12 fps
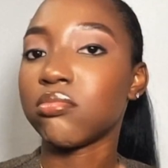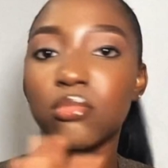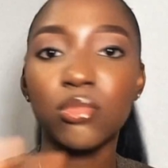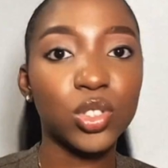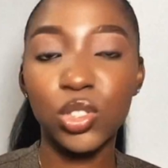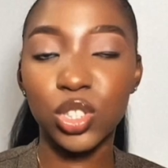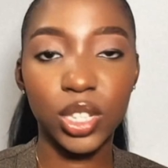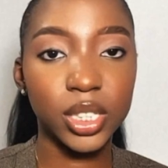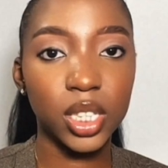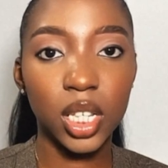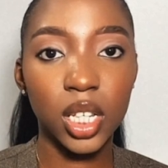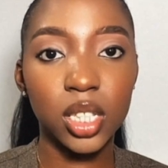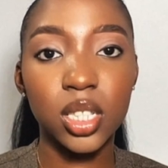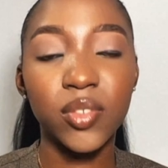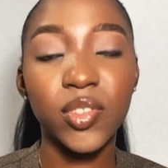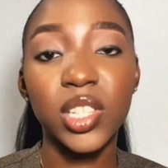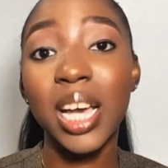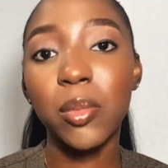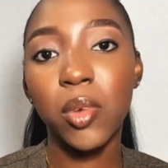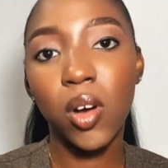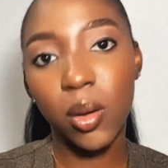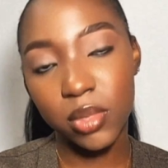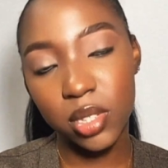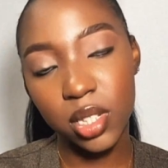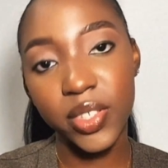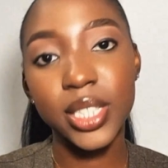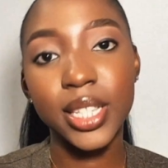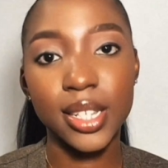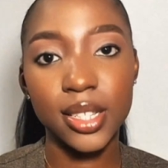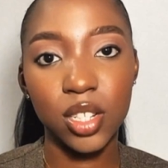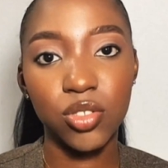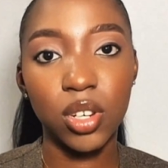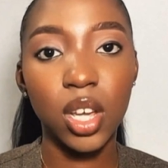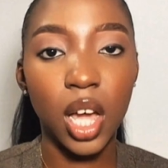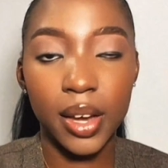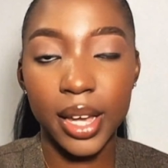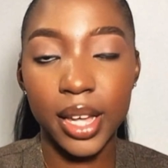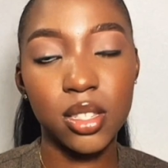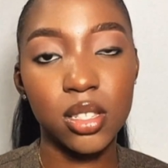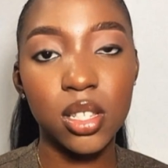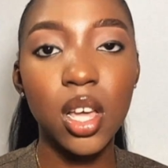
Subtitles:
No, just in case. If the time comes, if it's necessary, I'll get it.